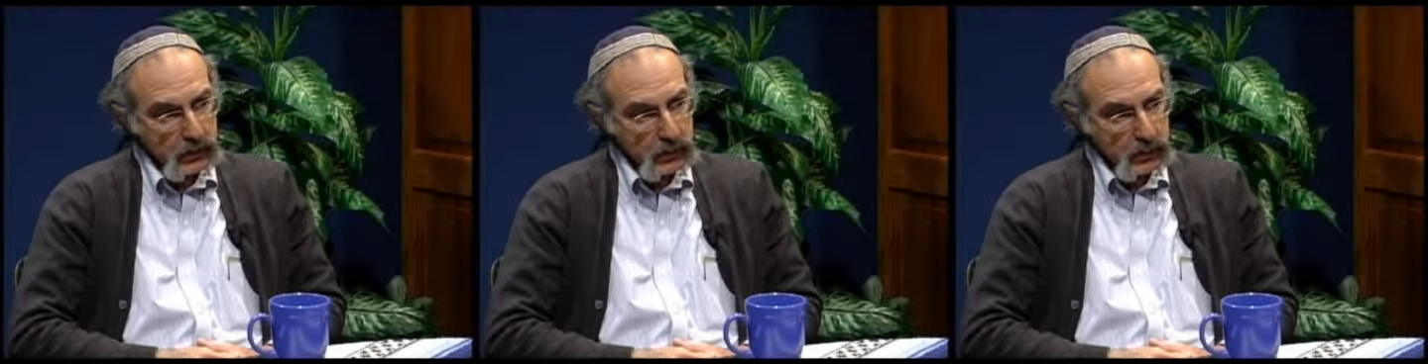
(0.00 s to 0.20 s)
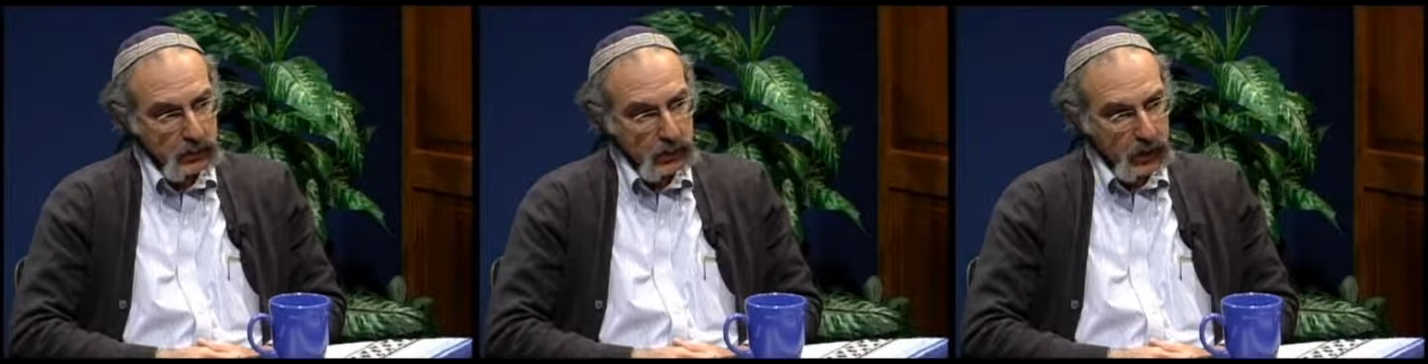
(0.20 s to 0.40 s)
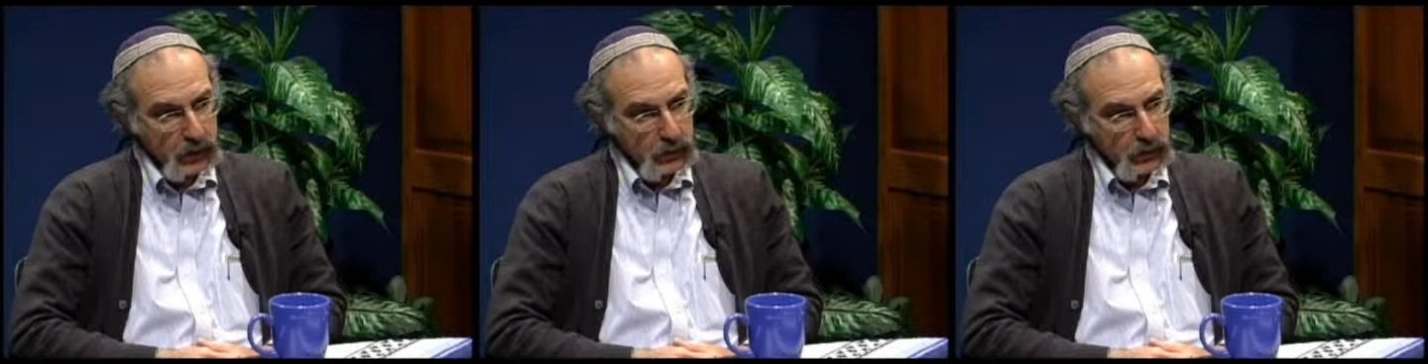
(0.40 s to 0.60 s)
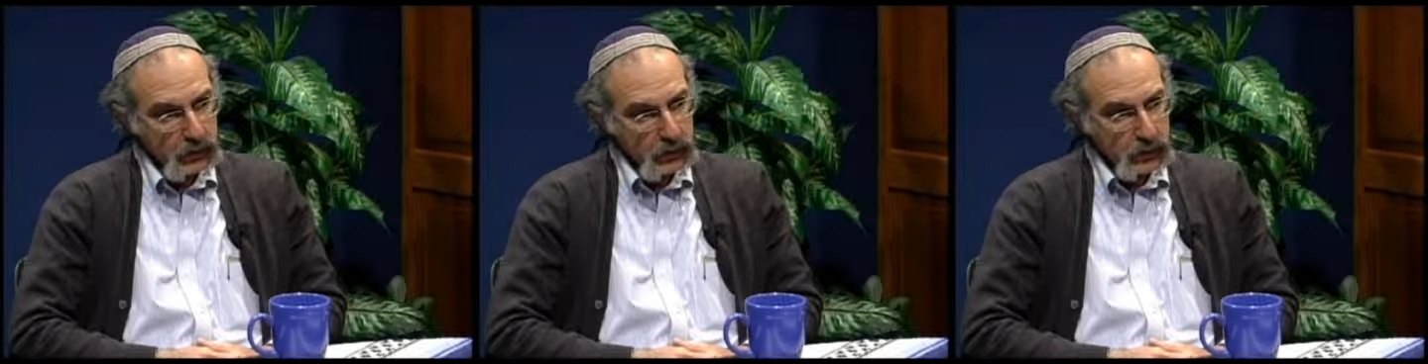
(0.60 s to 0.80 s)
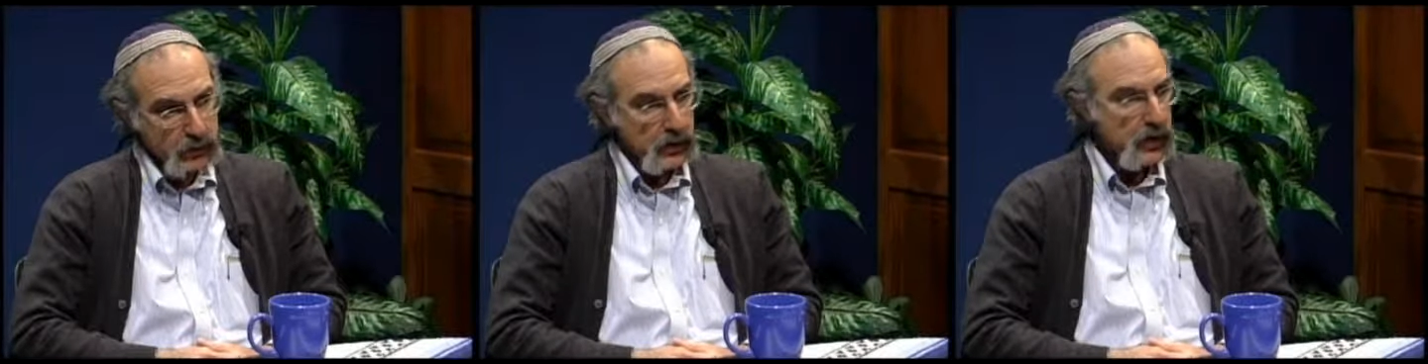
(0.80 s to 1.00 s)
about
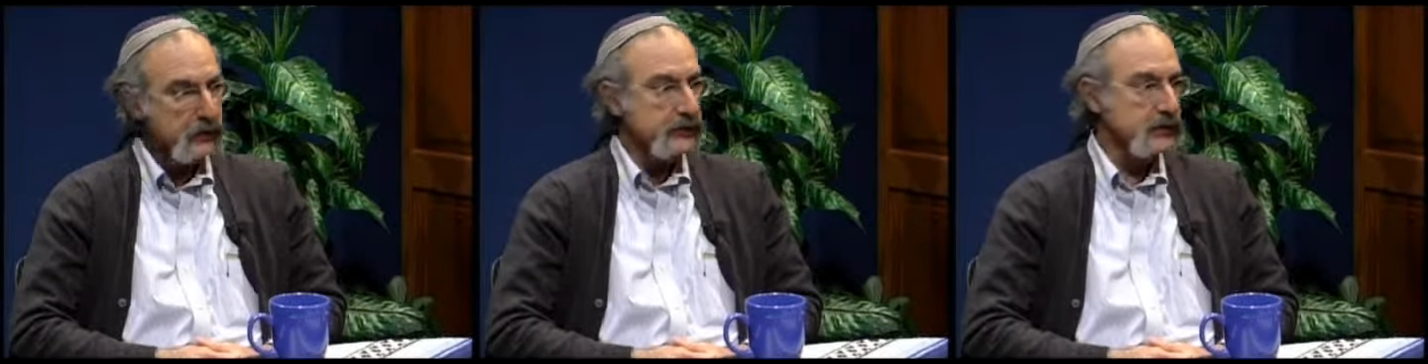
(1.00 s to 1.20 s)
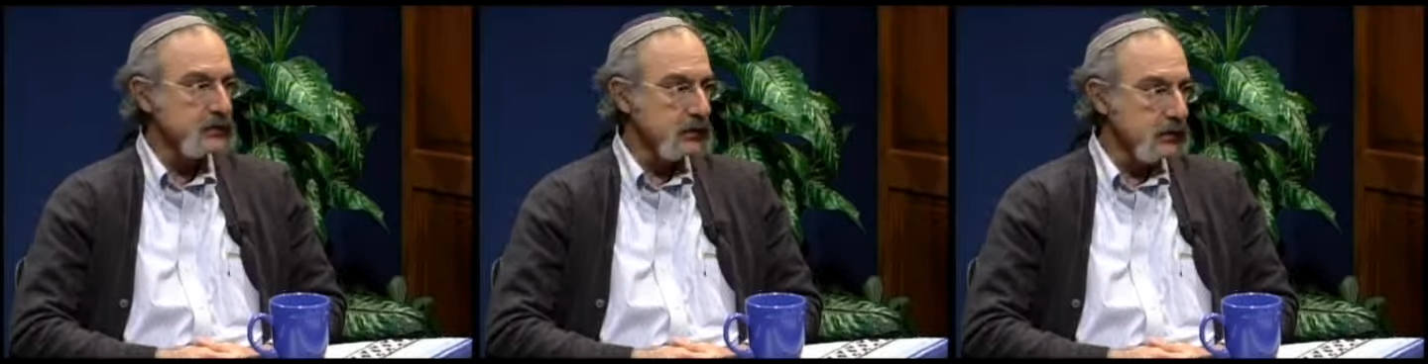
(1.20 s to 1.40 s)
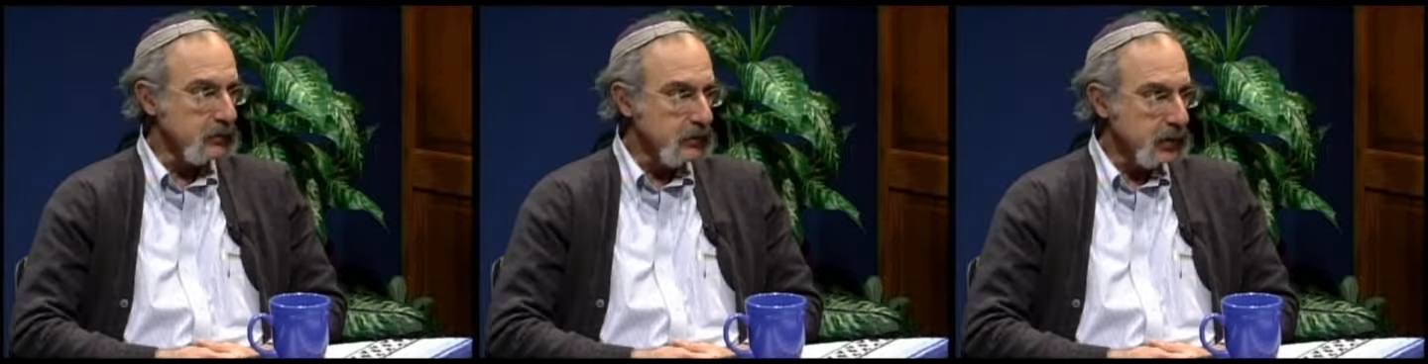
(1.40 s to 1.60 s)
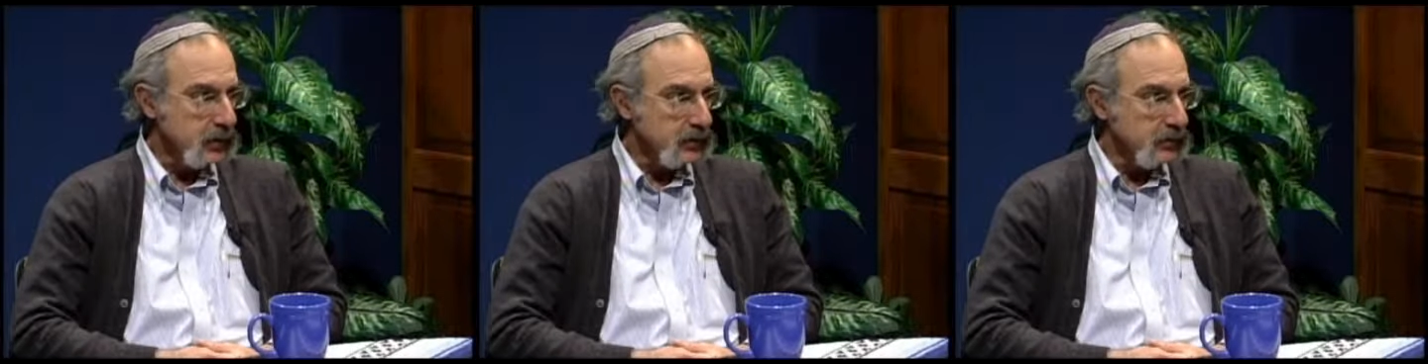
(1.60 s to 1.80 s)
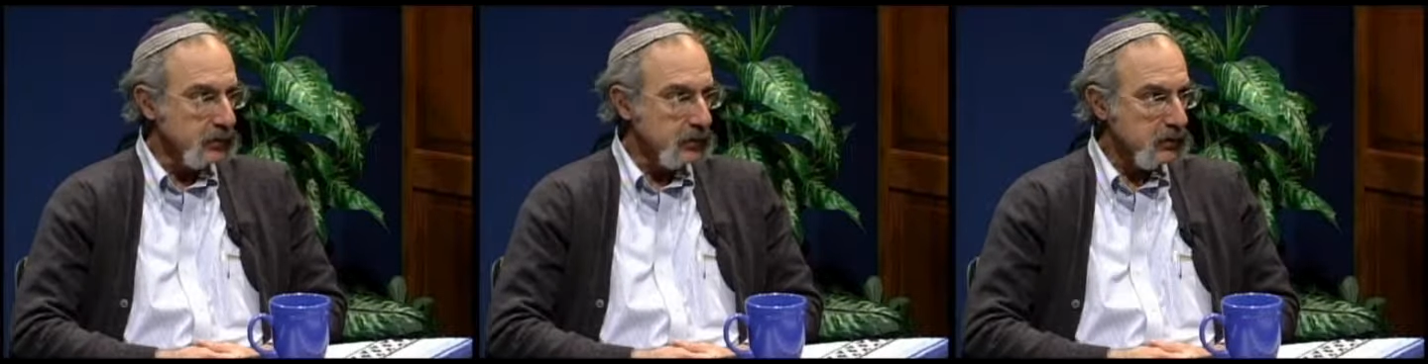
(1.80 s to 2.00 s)
the prophets in the
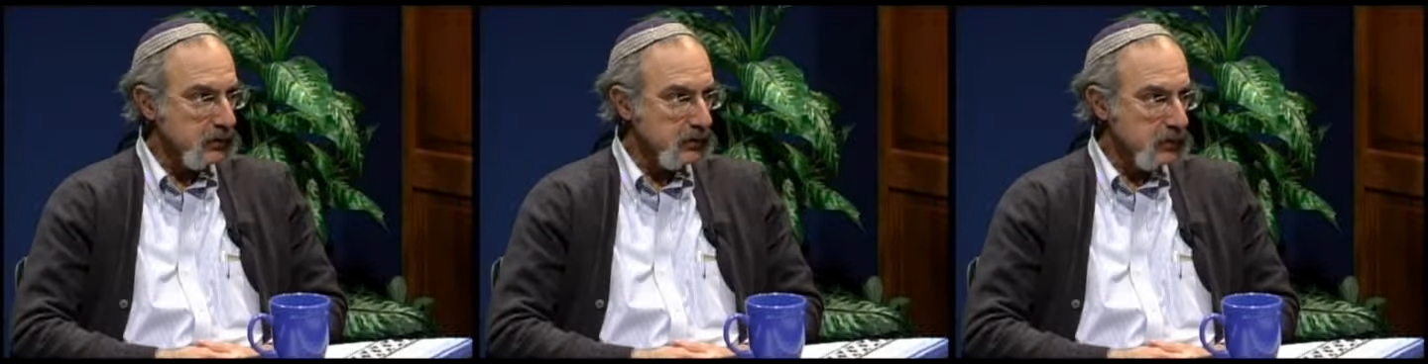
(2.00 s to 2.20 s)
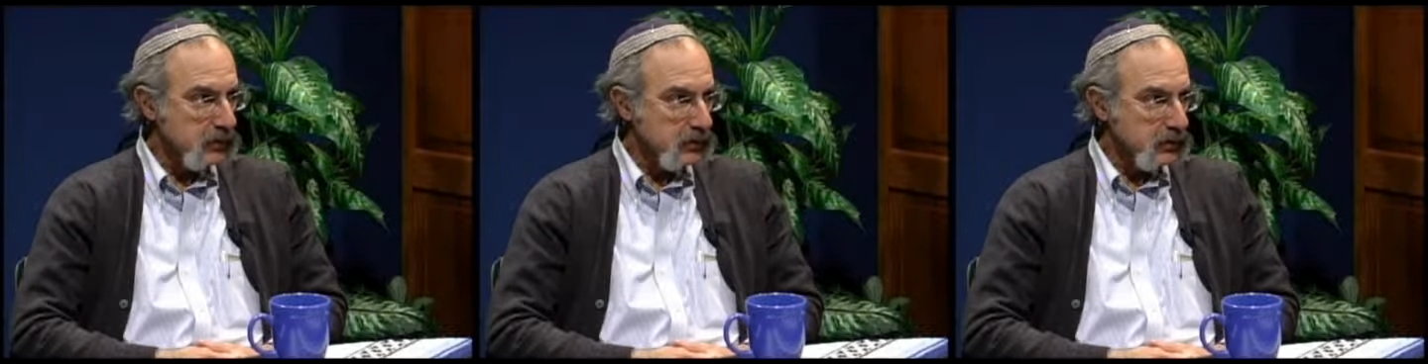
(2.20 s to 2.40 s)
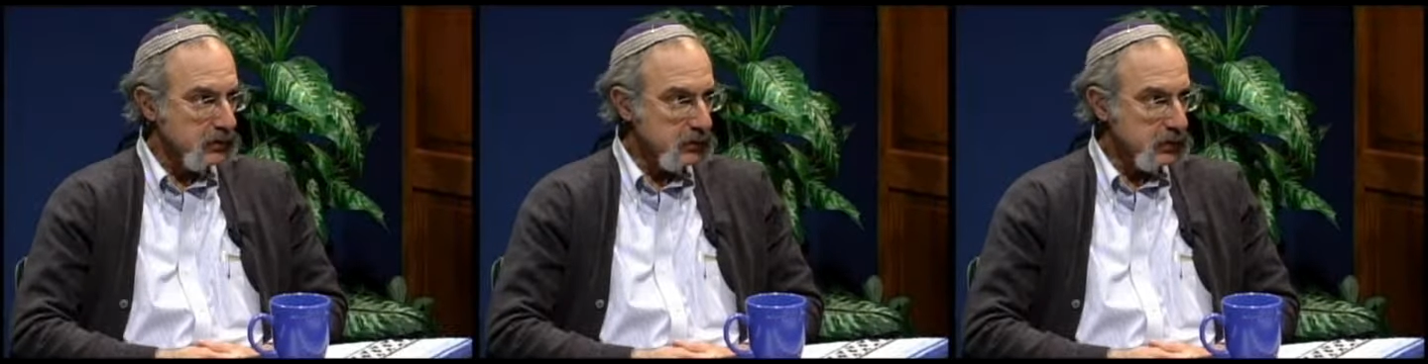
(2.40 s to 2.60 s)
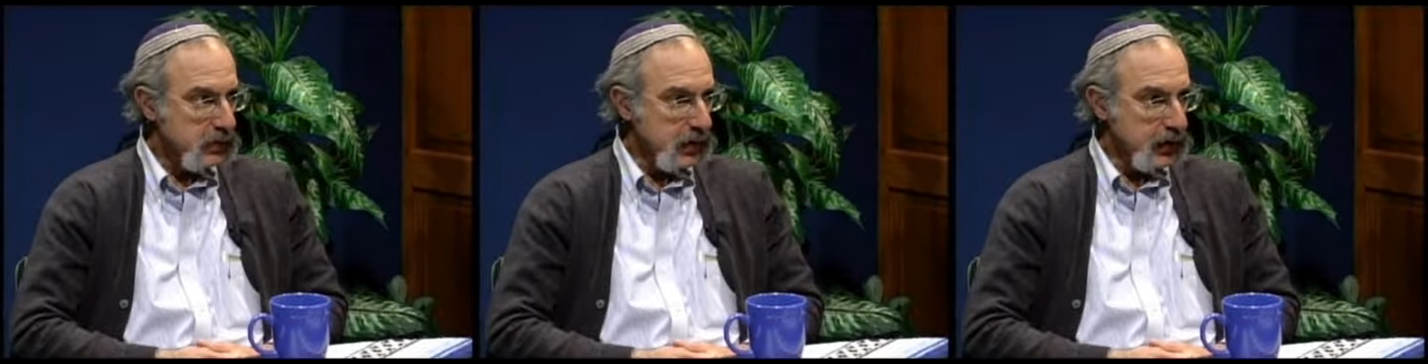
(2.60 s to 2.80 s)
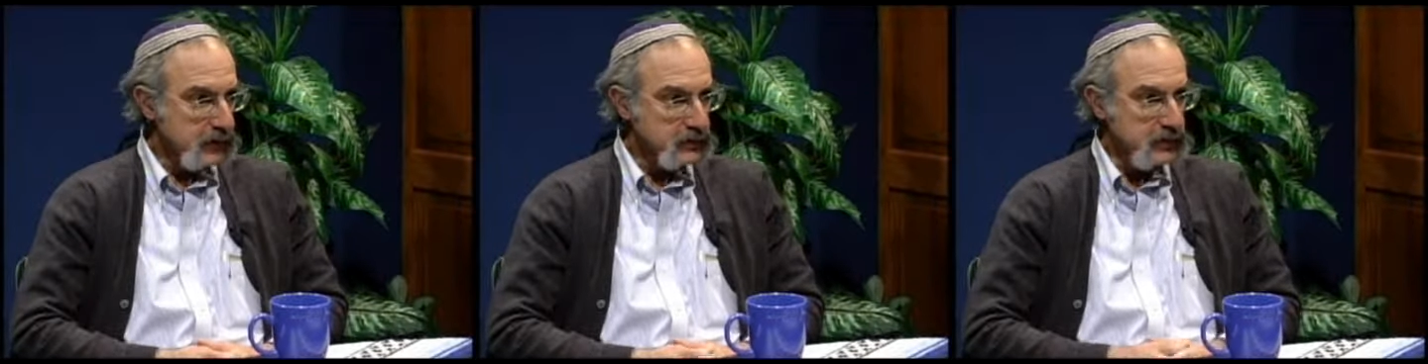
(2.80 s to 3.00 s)
Bible,
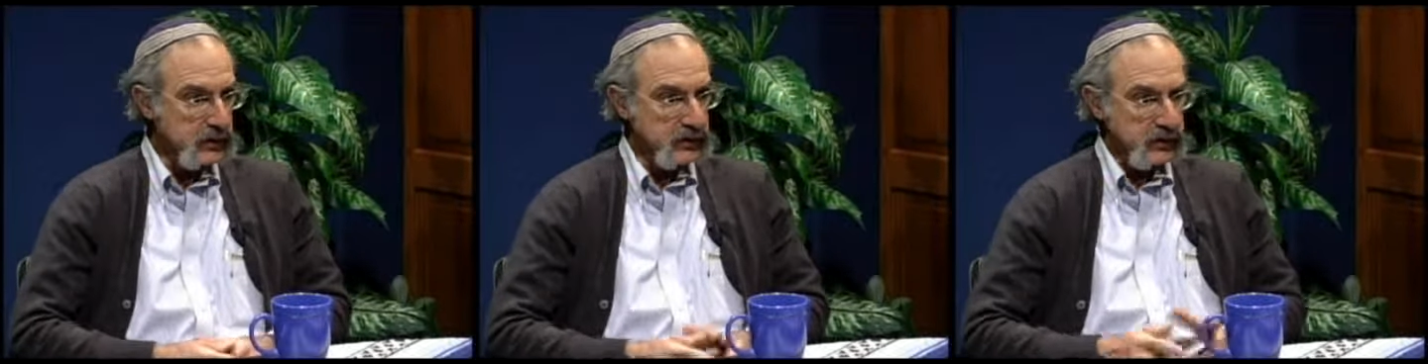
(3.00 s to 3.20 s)
as